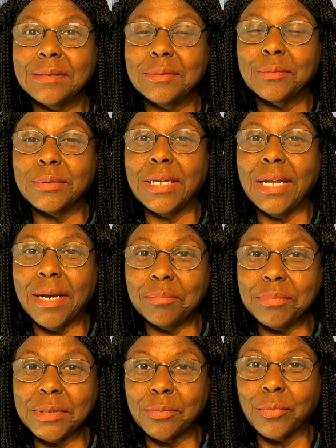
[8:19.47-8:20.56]
Will help
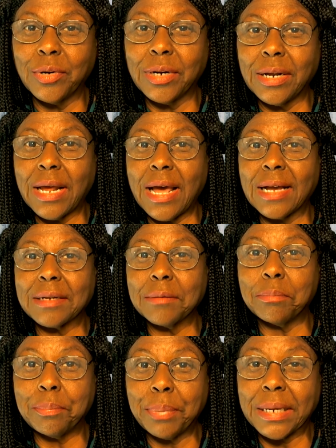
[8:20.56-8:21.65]
them where I
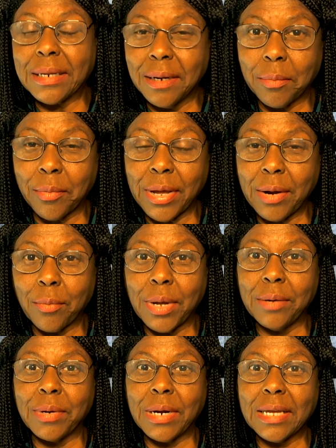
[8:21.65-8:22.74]
could pick it up right away
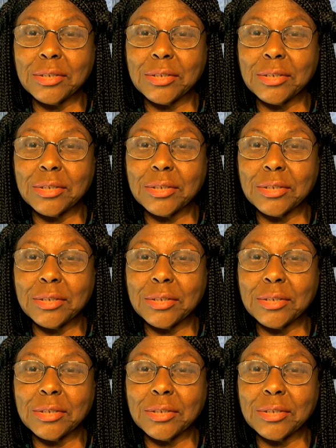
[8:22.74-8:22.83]
when I